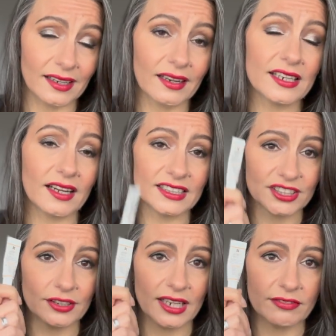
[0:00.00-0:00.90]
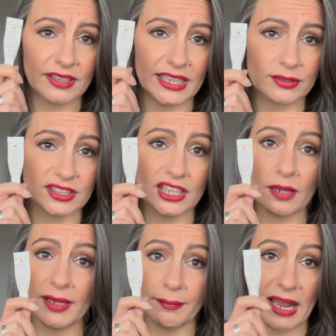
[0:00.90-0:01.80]
I do love Kiehl's. You know
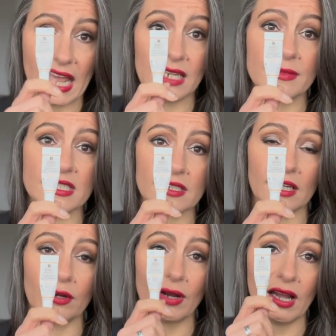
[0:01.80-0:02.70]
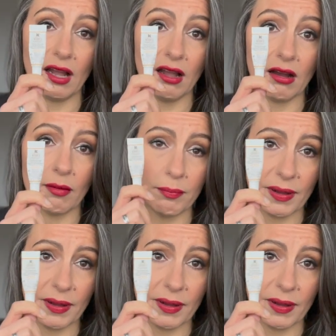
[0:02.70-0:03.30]
me, I'm an Elemis girl at heart,